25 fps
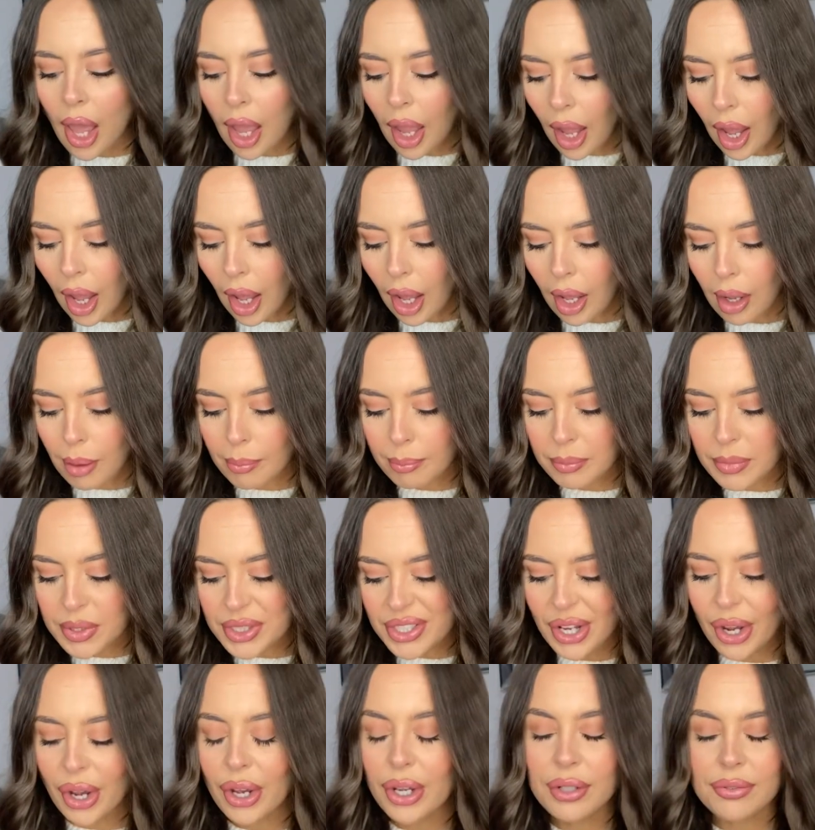
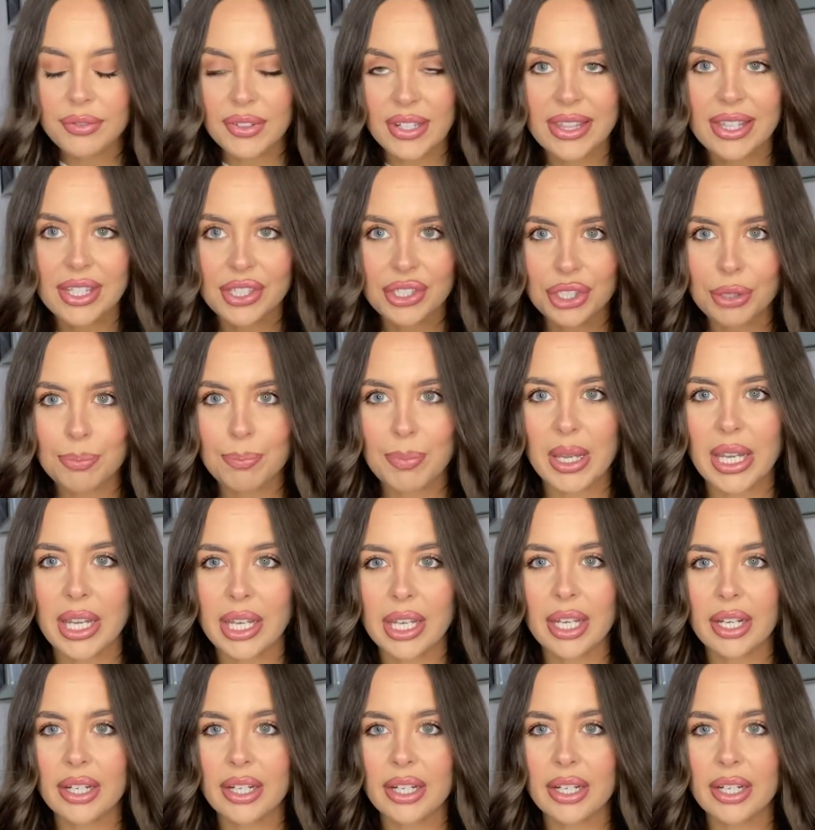So hopefully this should be